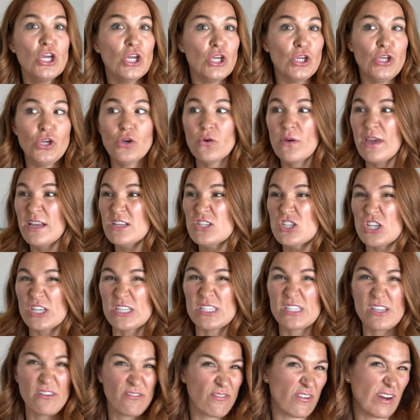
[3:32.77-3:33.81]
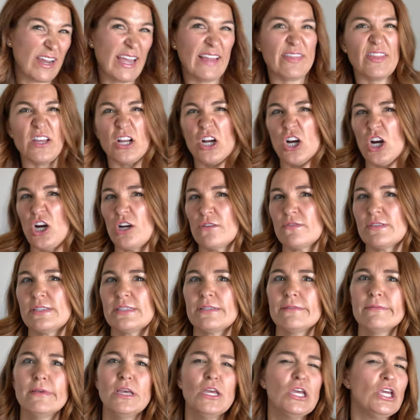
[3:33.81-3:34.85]
You can just forget the
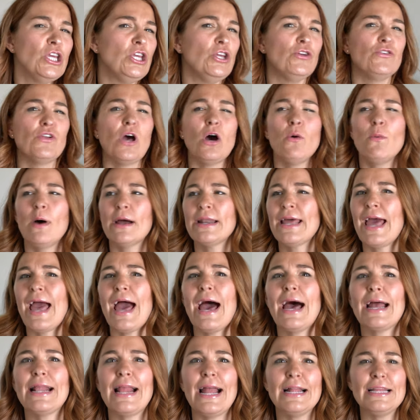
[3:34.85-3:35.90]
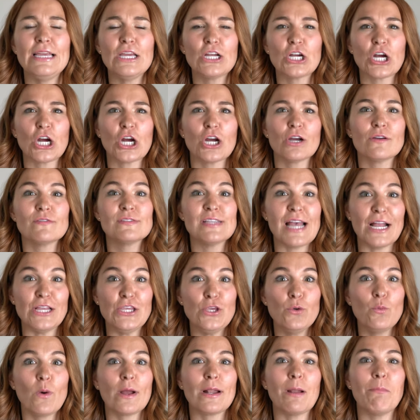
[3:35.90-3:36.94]
curves. You don't wanna add any curves and
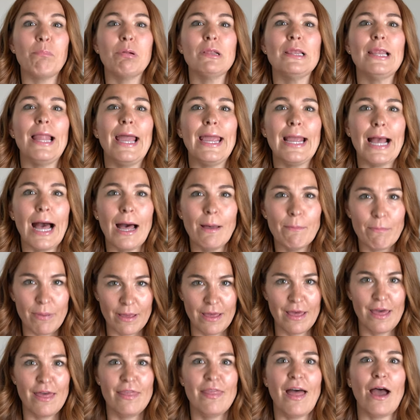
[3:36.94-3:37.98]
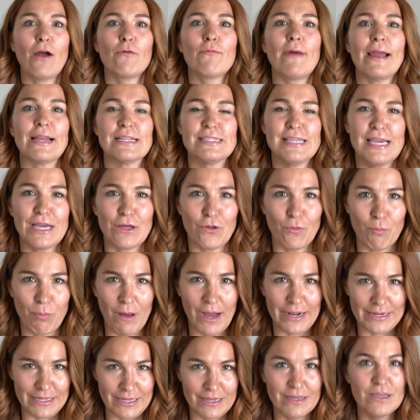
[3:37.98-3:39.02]
you wanna play up that rectangle
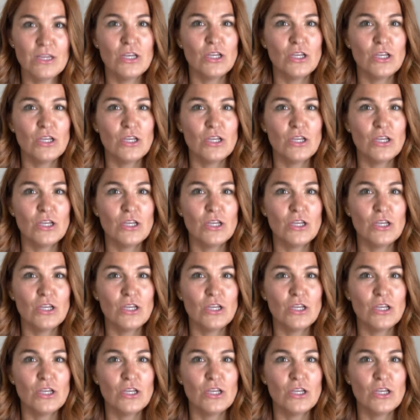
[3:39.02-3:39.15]
body.